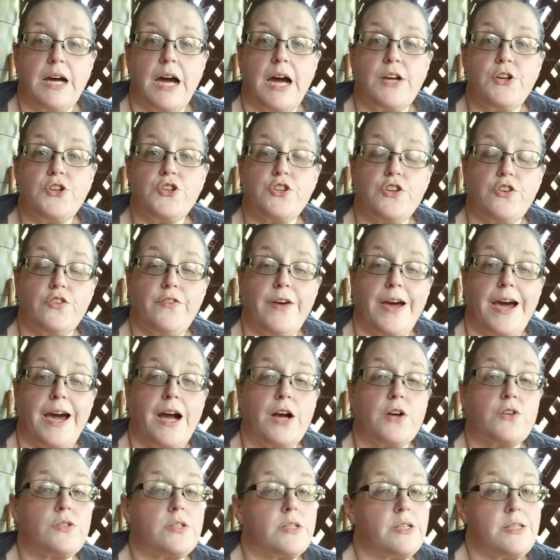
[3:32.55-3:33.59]
I should have
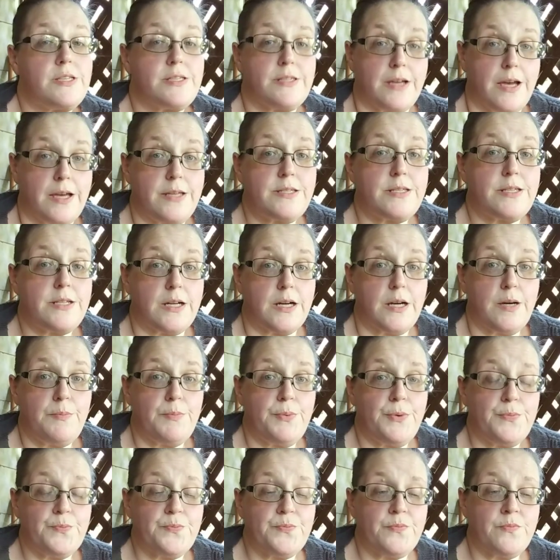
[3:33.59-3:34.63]
actually sized up.
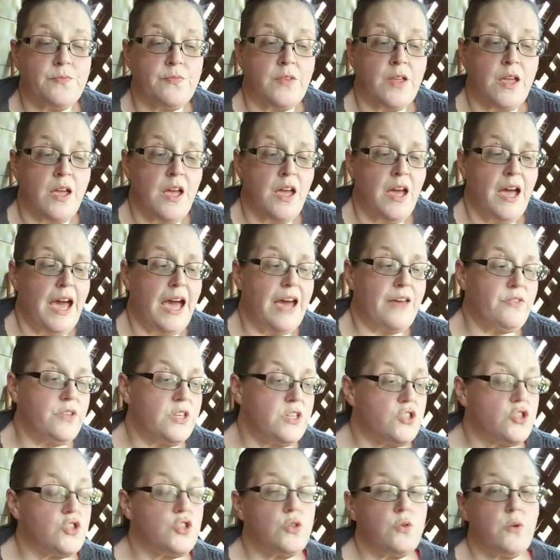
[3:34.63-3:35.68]
And
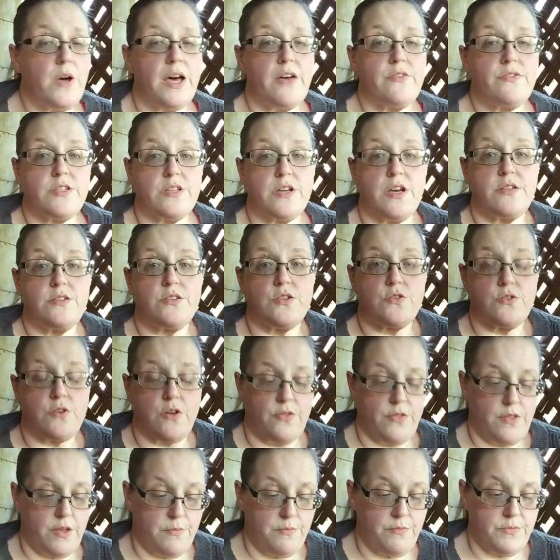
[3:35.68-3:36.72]
these do have sizes
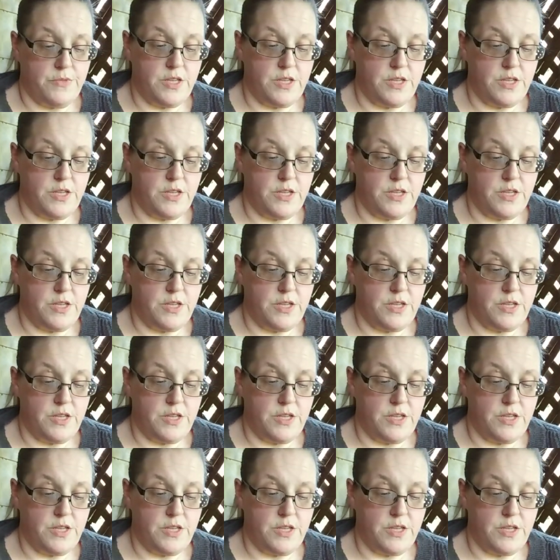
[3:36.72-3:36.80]
on them.